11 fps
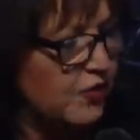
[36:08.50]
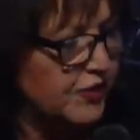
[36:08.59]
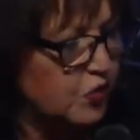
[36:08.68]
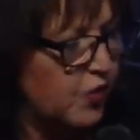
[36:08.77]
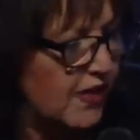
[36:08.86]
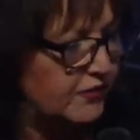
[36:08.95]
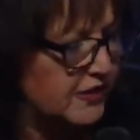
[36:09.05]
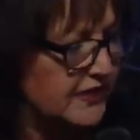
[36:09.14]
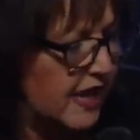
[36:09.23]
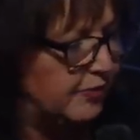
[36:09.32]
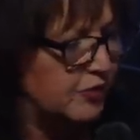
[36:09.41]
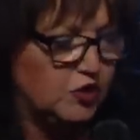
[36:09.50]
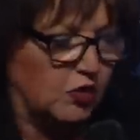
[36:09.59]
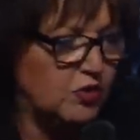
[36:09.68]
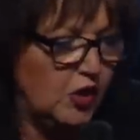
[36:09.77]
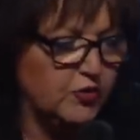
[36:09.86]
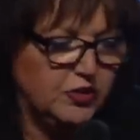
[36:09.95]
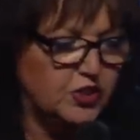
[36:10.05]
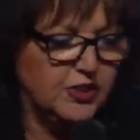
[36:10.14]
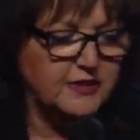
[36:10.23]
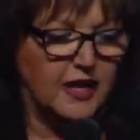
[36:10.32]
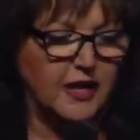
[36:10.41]
the 12 disciples, don't go to the
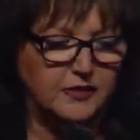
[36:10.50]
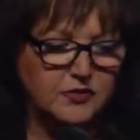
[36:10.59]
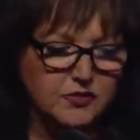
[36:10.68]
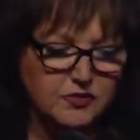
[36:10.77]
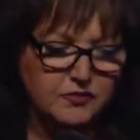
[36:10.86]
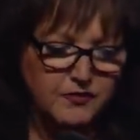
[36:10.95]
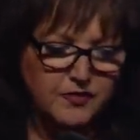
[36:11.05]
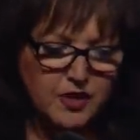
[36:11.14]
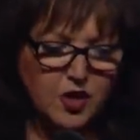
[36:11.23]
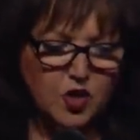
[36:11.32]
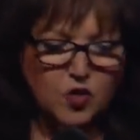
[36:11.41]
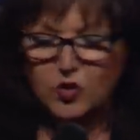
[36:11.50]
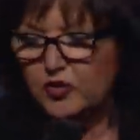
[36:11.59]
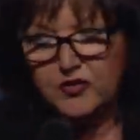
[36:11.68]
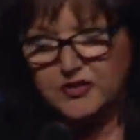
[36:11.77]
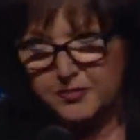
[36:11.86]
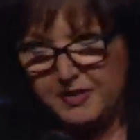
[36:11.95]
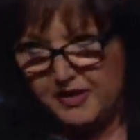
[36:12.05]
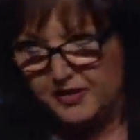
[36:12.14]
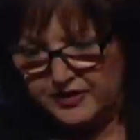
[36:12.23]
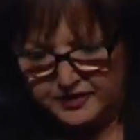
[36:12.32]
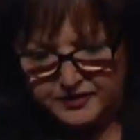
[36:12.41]
Gentiles or to the
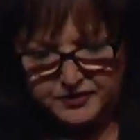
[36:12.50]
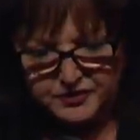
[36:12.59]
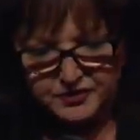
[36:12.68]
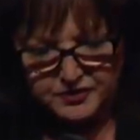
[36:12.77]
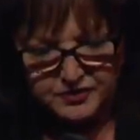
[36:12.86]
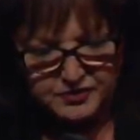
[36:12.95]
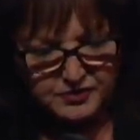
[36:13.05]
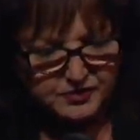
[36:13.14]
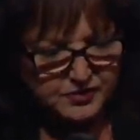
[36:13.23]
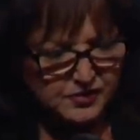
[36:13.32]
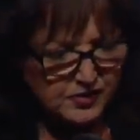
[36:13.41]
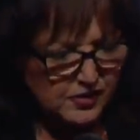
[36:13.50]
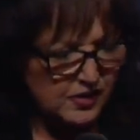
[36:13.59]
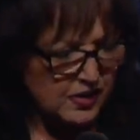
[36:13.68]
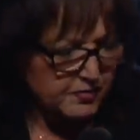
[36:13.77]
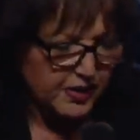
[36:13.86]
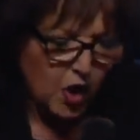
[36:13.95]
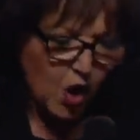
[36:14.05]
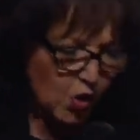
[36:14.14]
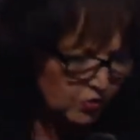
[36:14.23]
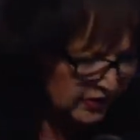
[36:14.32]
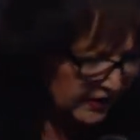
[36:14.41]
Samaritans, but
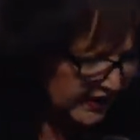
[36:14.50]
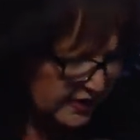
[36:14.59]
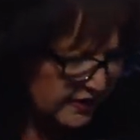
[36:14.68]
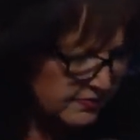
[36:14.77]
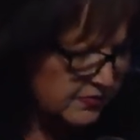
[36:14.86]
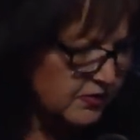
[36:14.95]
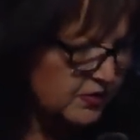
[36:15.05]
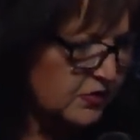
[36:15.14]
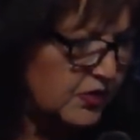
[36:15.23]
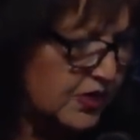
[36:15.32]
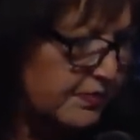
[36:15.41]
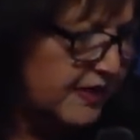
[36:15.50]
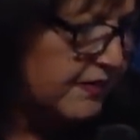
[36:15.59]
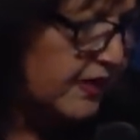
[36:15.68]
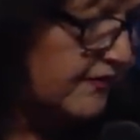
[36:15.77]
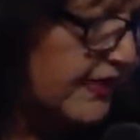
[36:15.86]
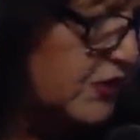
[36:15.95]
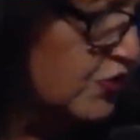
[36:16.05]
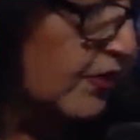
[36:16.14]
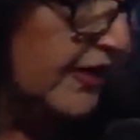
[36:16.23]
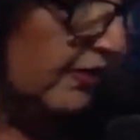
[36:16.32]
only to the people of Israel,